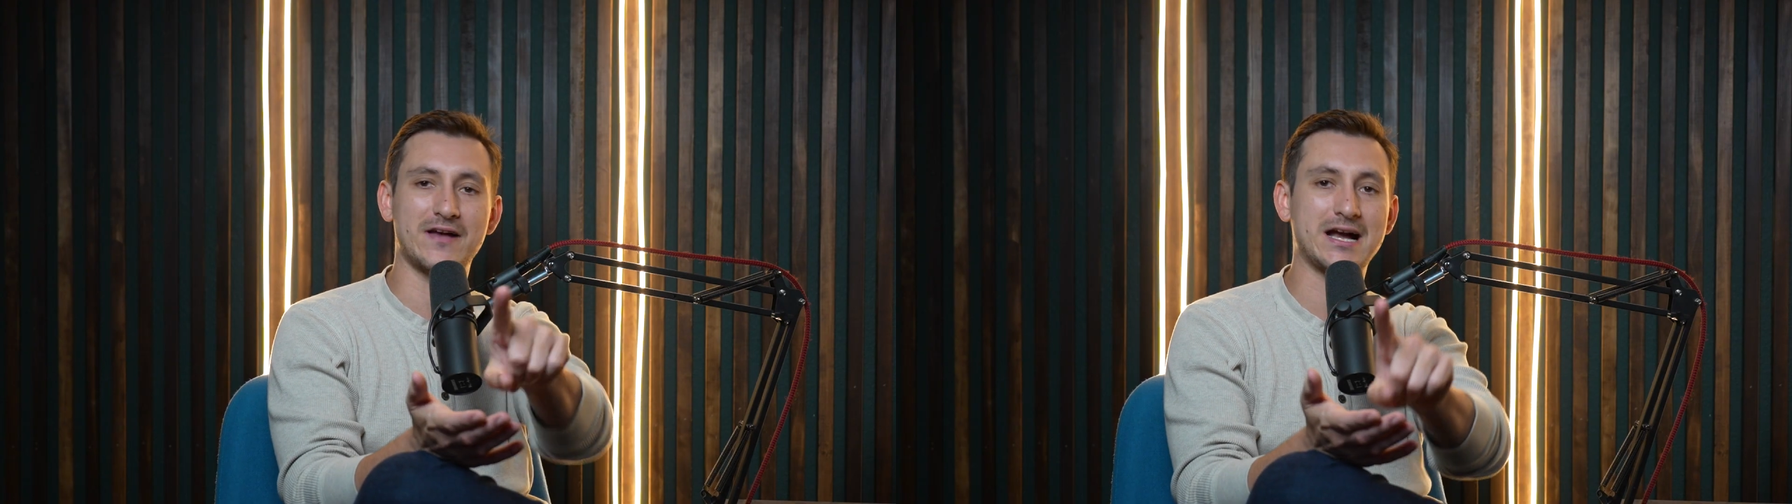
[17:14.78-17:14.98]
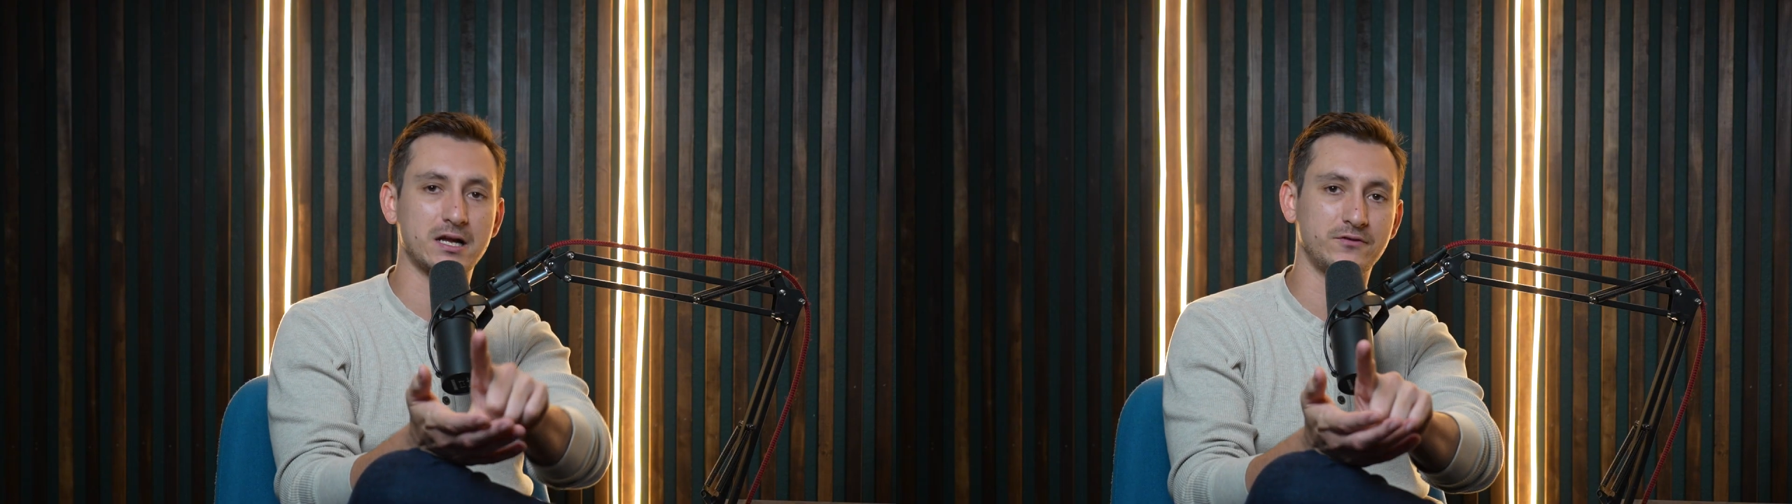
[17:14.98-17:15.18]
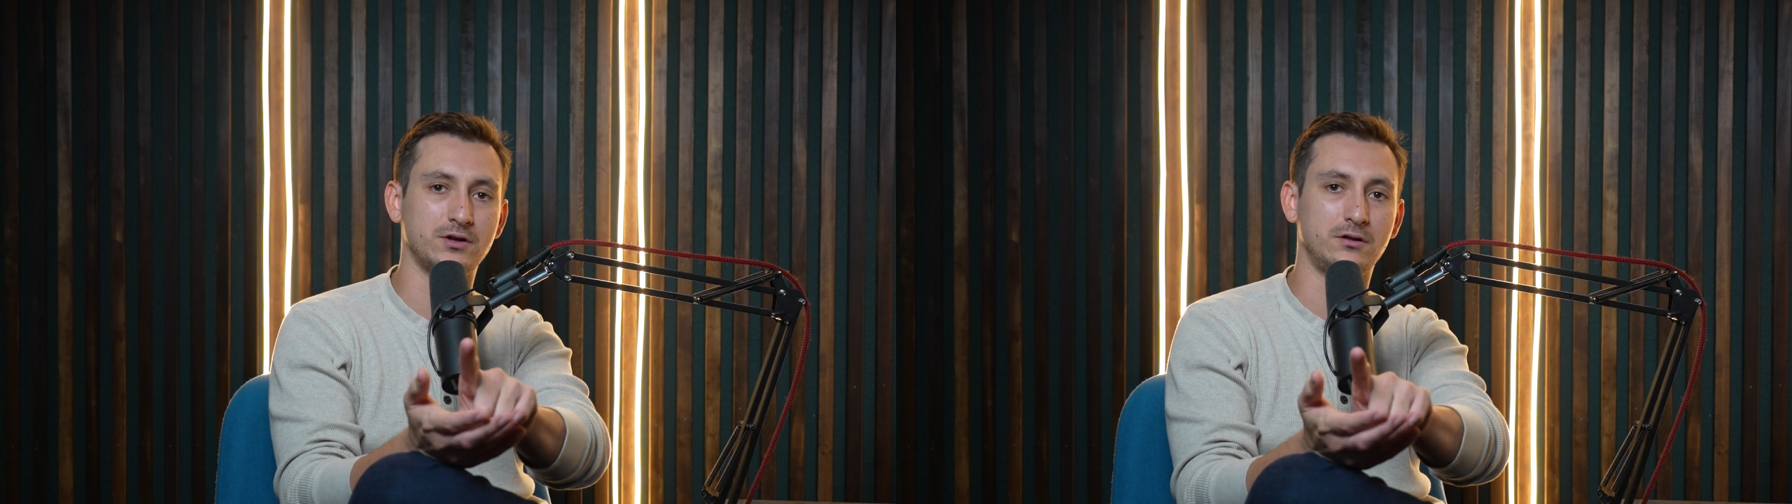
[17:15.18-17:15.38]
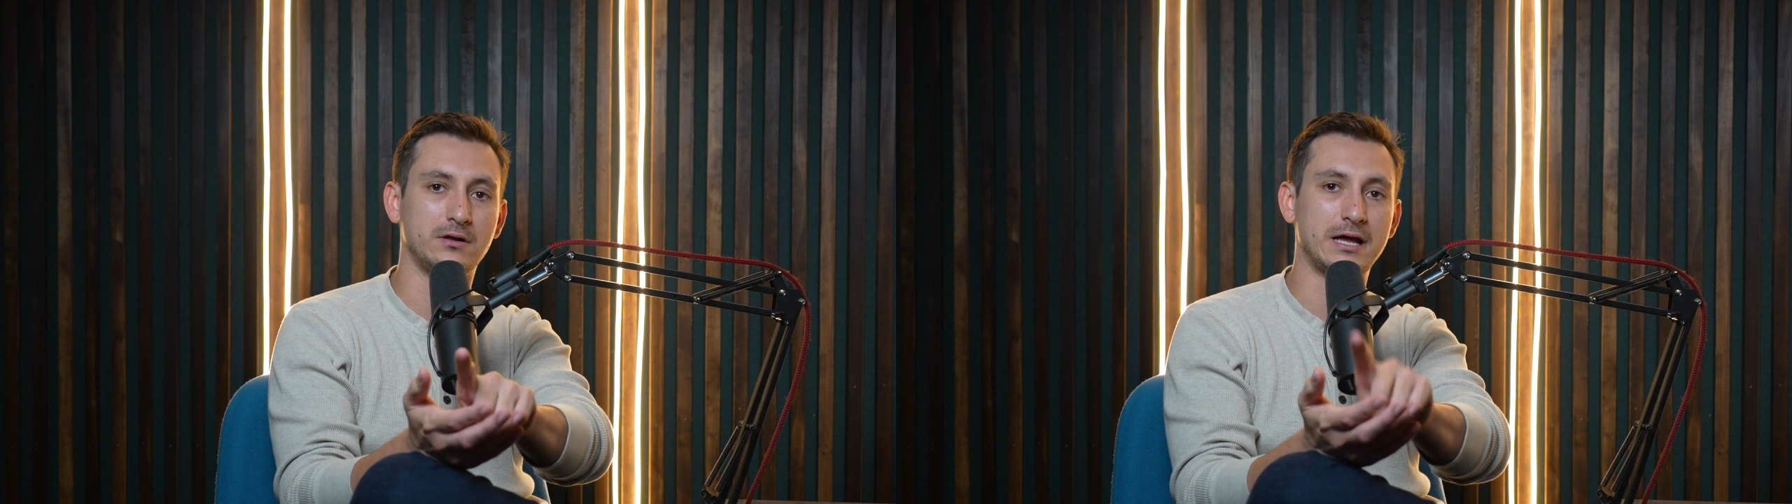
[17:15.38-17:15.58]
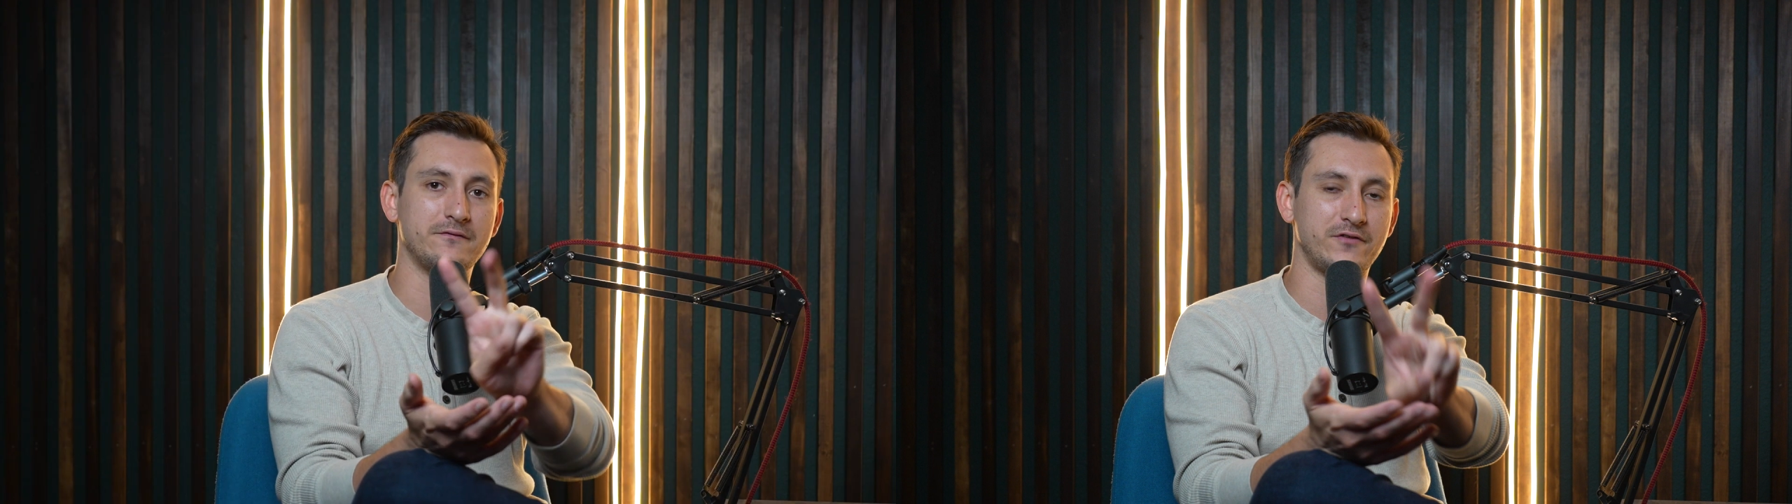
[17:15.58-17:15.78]
Vacaville
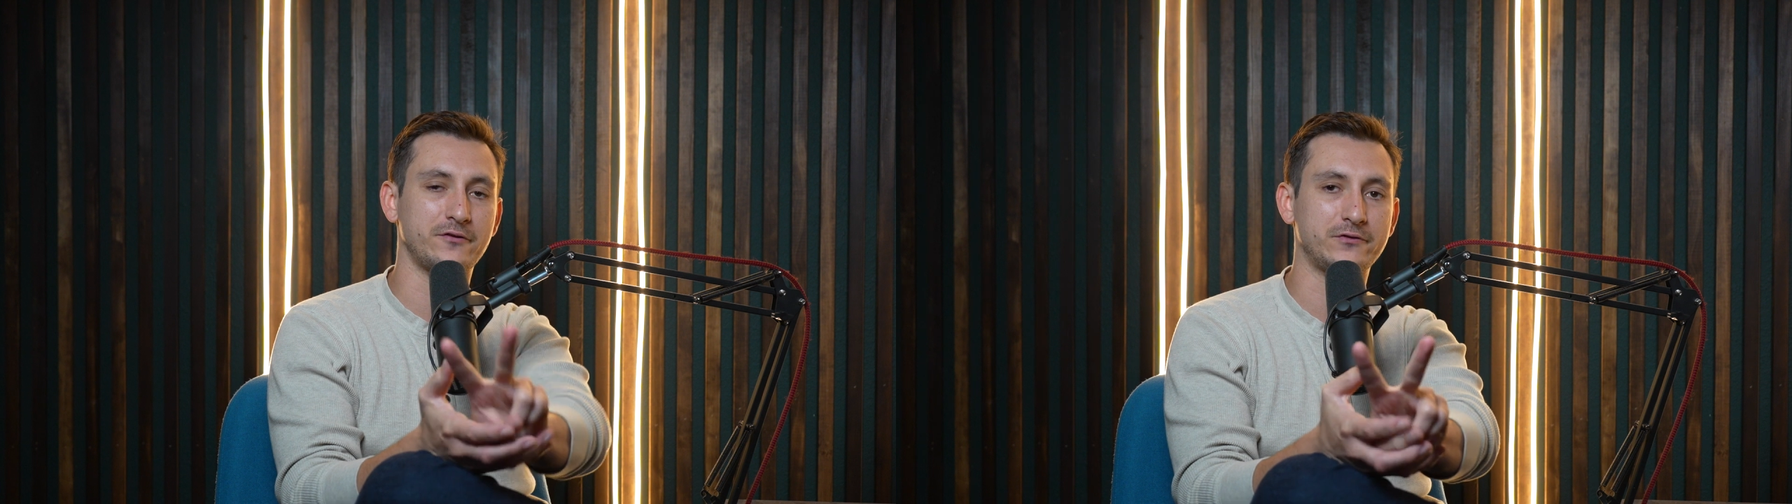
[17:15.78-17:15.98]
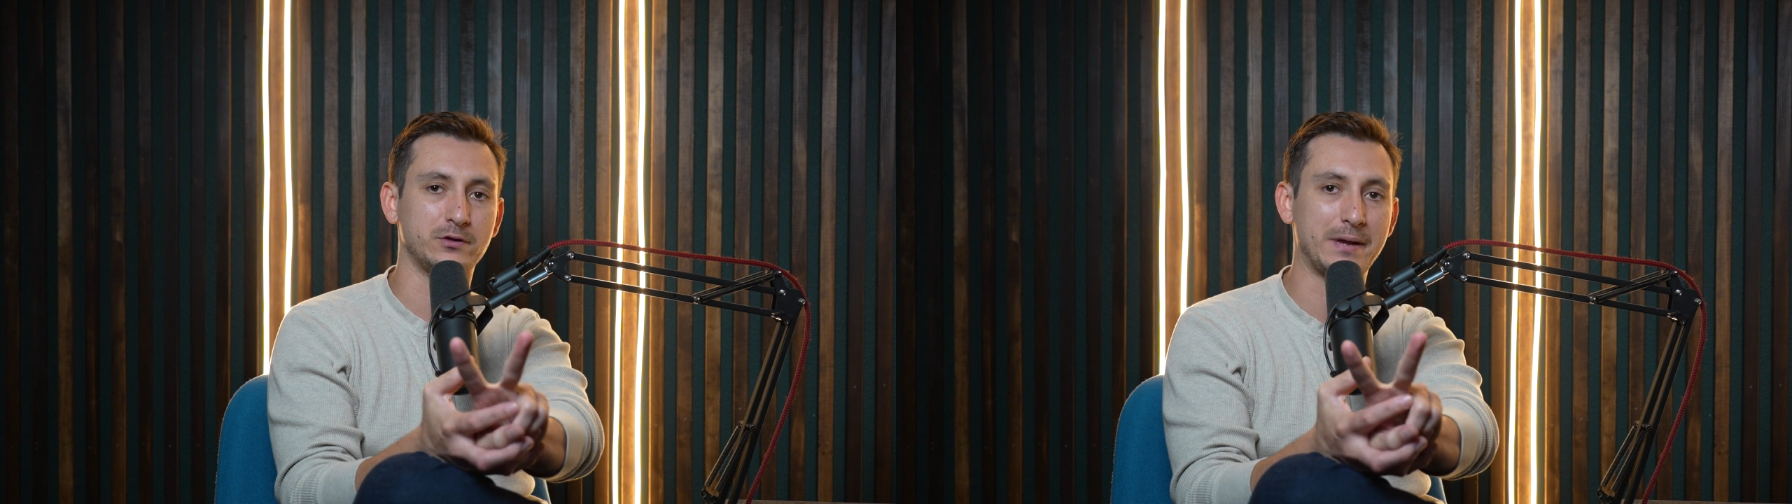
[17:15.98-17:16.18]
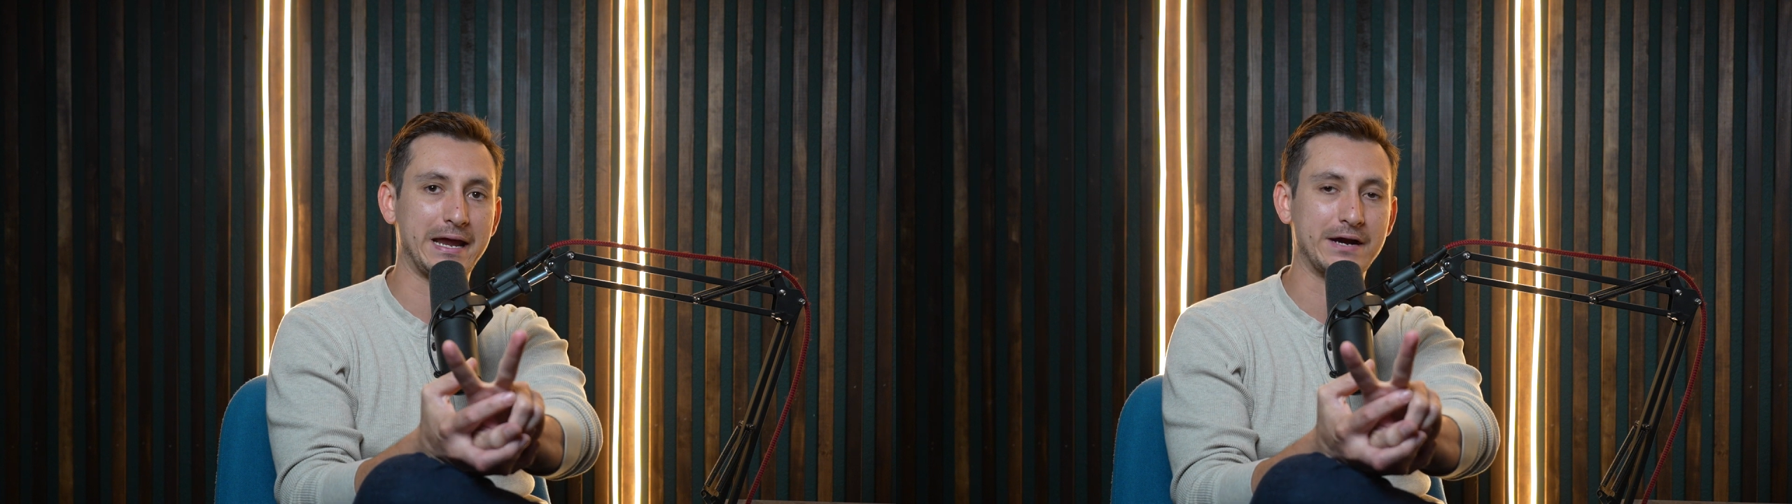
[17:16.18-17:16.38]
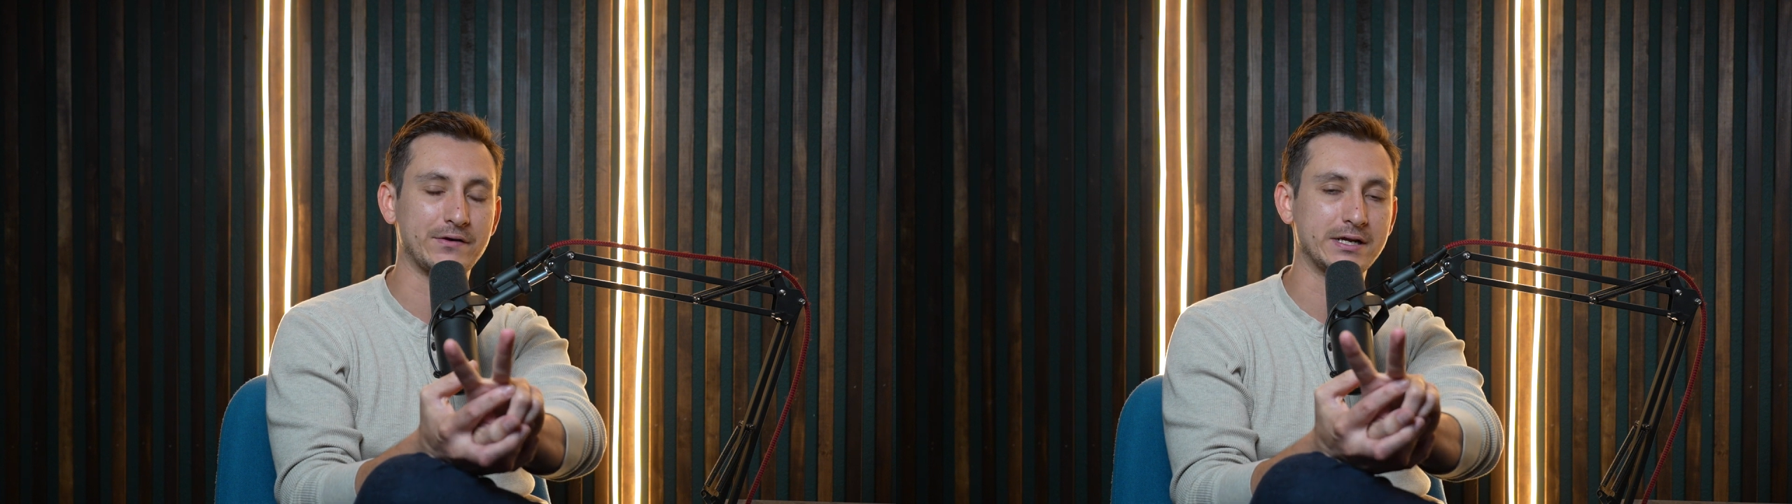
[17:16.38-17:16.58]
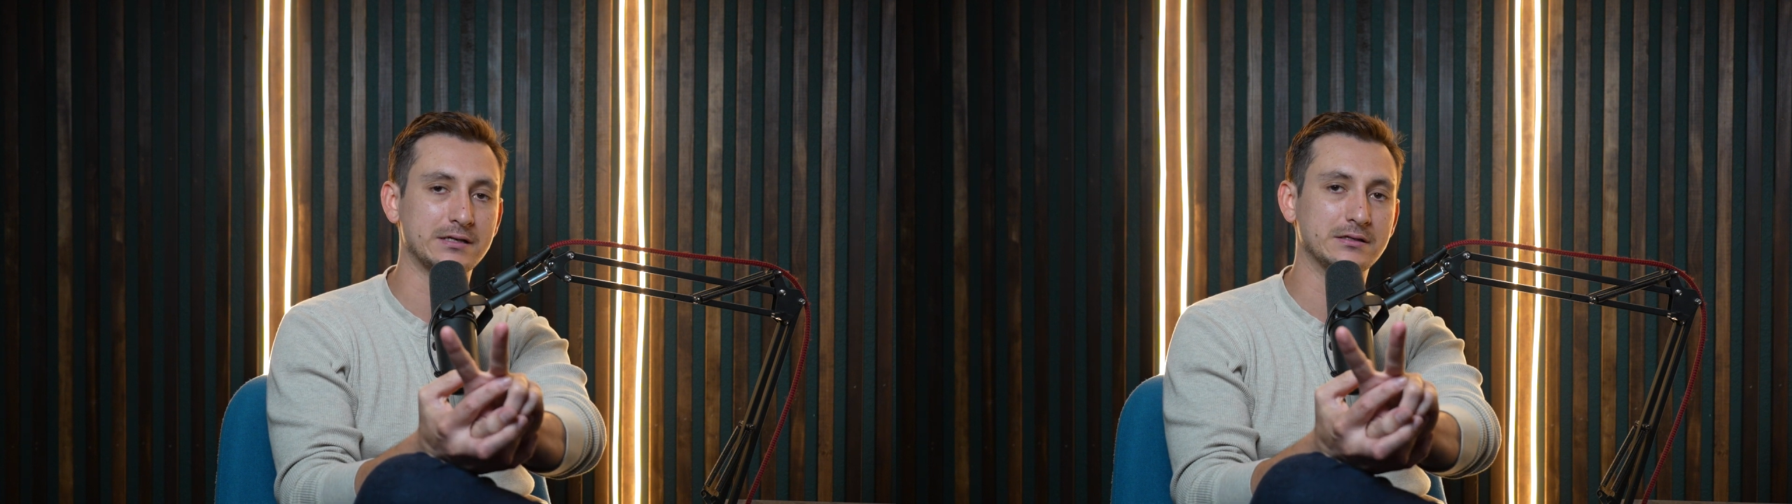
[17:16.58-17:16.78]
and Fairfield Bay
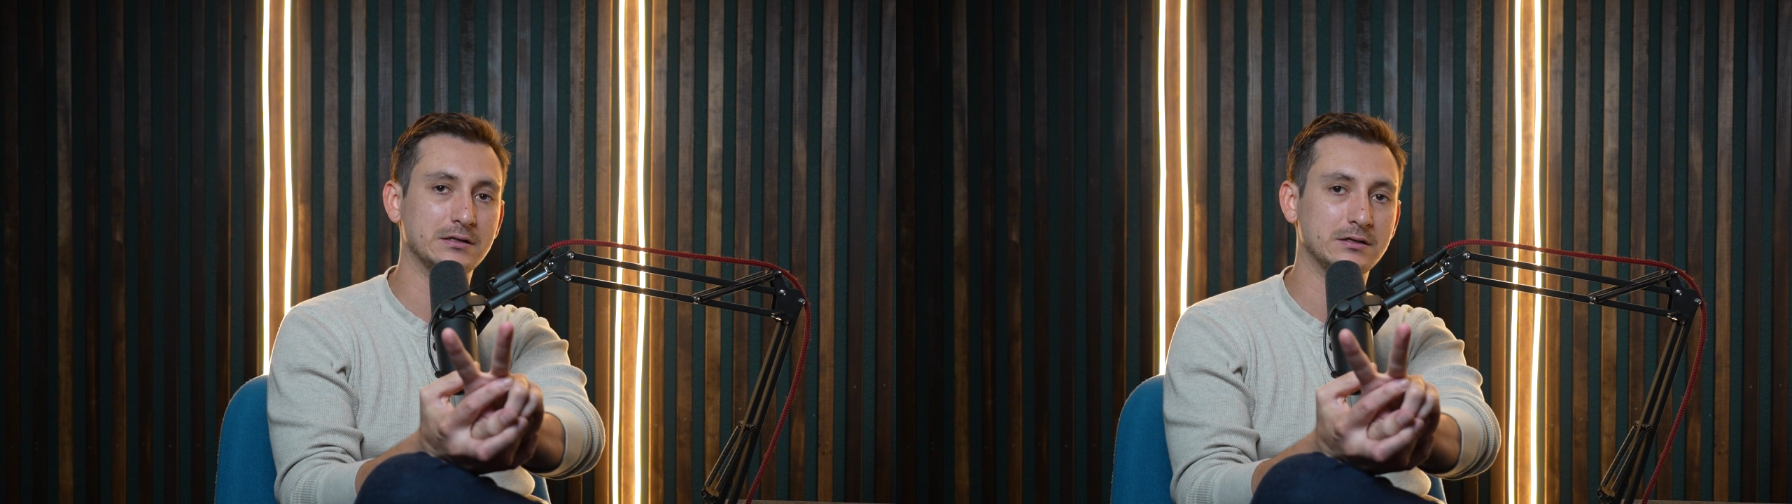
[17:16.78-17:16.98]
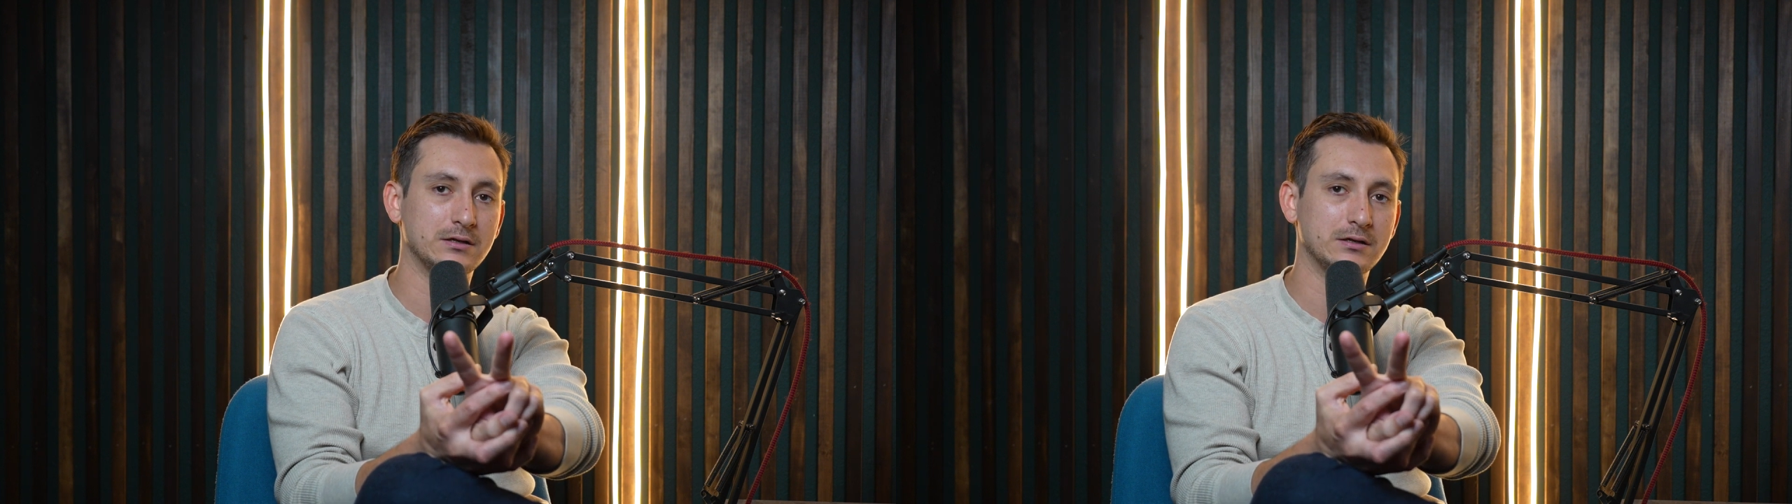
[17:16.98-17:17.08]
Area?